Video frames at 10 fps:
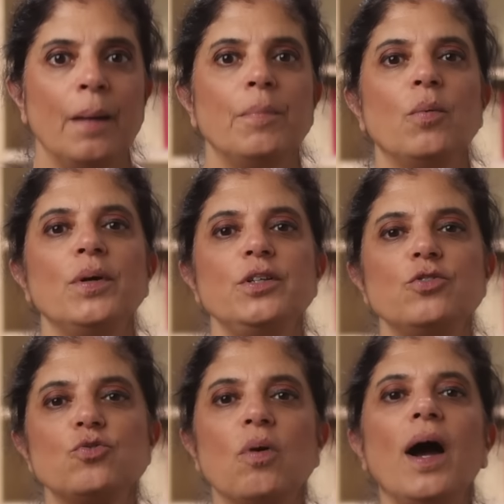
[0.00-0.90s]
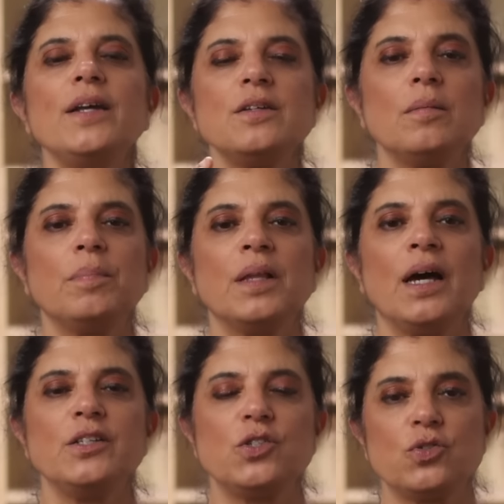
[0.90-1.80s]
But when you try to
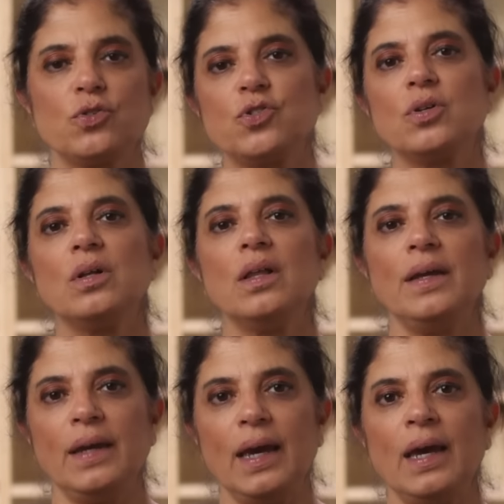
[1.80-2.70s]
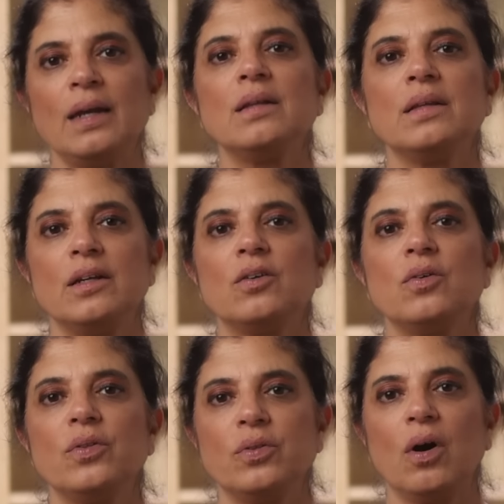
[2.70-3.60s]
apply surgical and
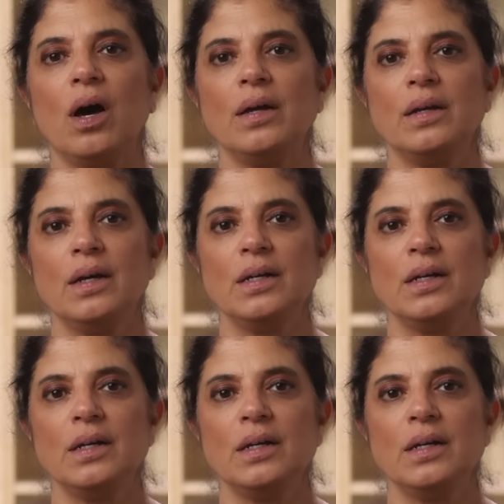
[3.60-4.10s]
analytical thought